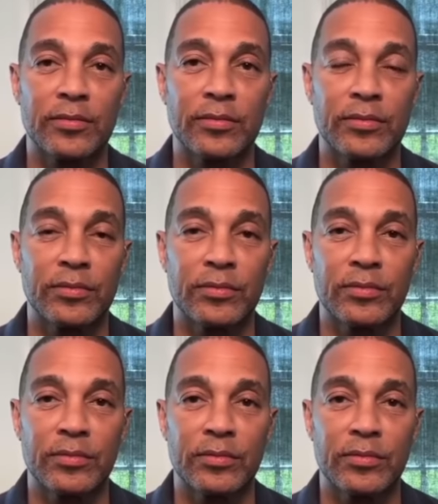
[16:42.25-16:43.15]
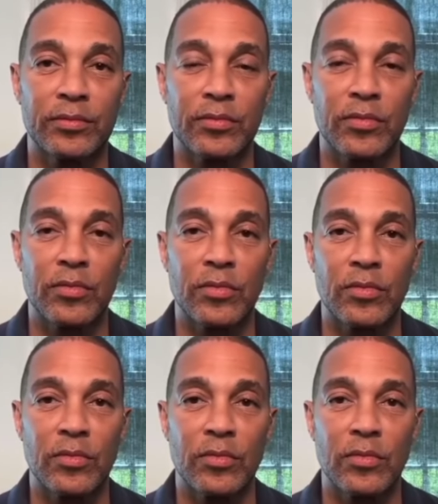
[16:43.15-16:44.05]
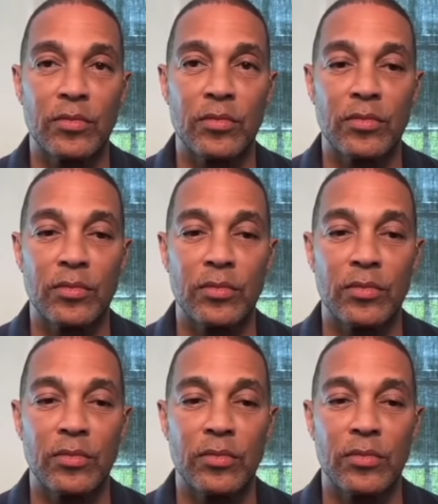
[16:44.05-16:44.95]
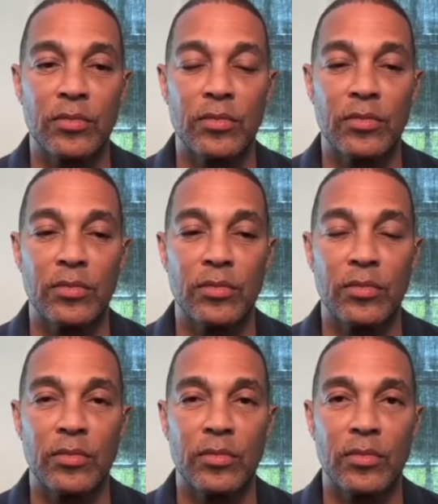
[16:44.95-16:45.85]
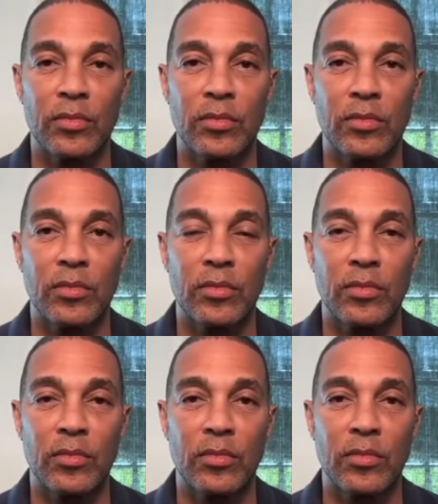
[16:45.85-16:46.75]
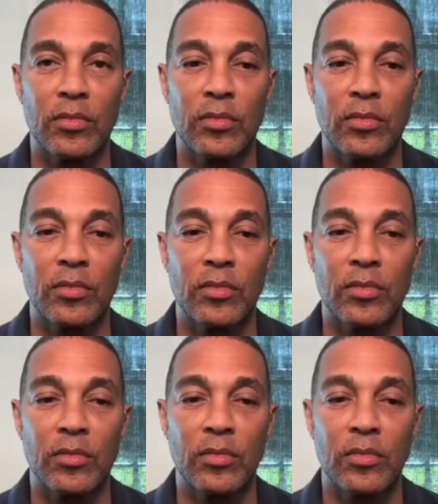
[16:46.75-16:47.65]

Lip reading: The person shown says nothing.